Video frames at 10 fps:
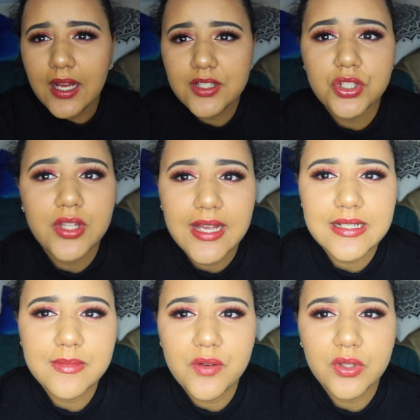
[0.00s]
I tell you guys,
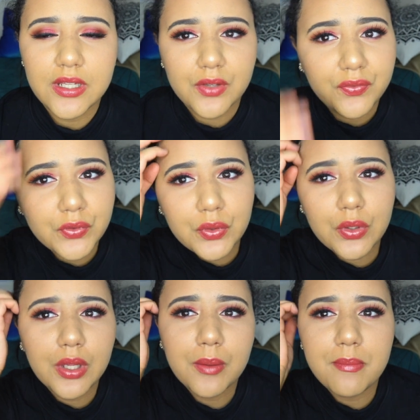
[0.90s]
I'm not really a
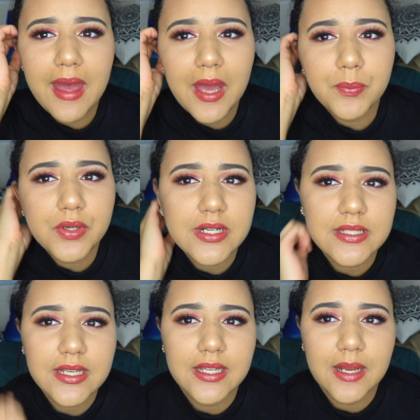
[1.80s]
full matte
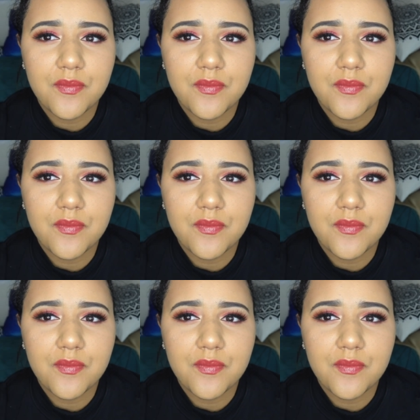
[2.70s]
person.